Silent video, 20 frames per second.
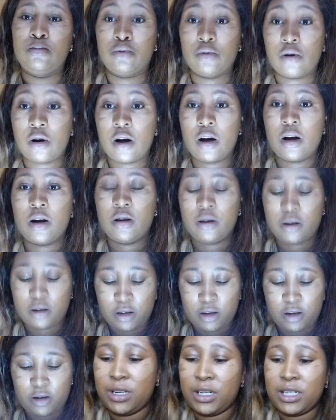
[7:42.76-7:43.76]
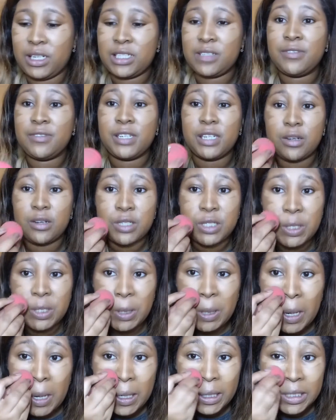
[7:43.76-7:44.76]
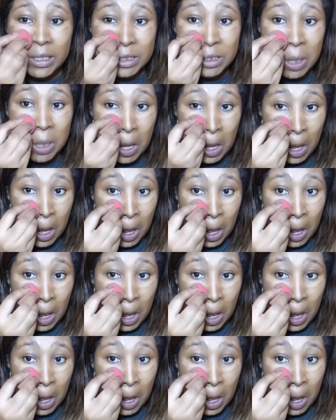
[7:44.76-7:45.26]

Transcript: Bring this video to you guys,